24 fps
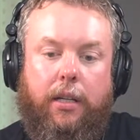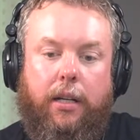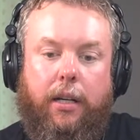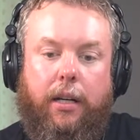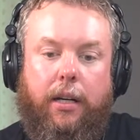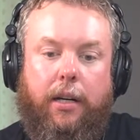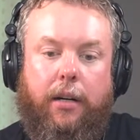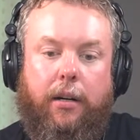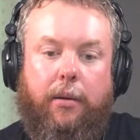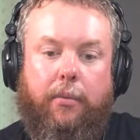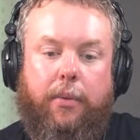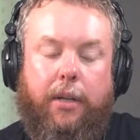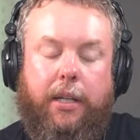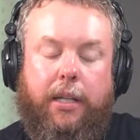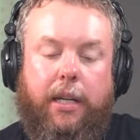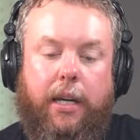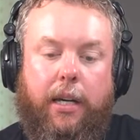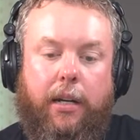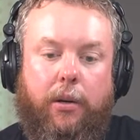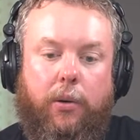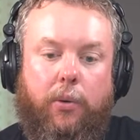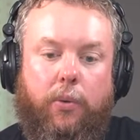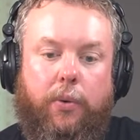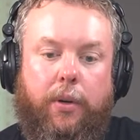that
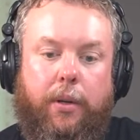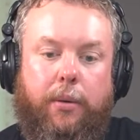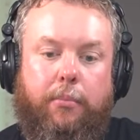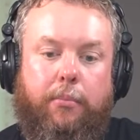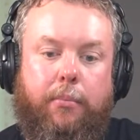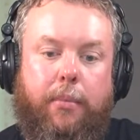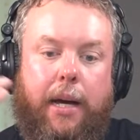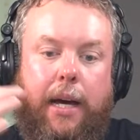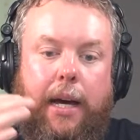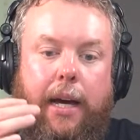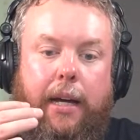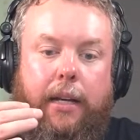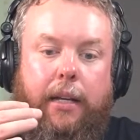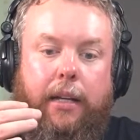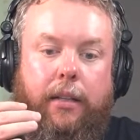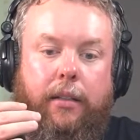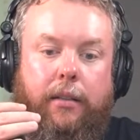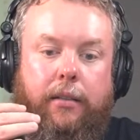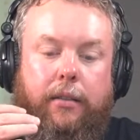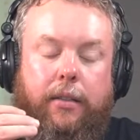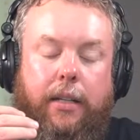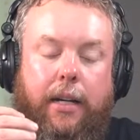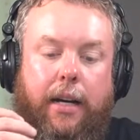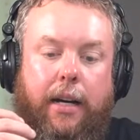kind of went back
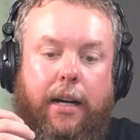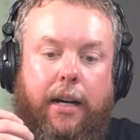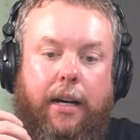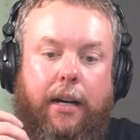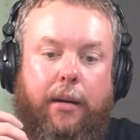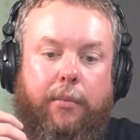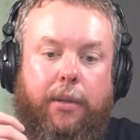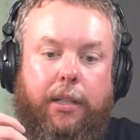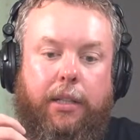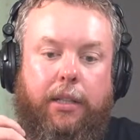in time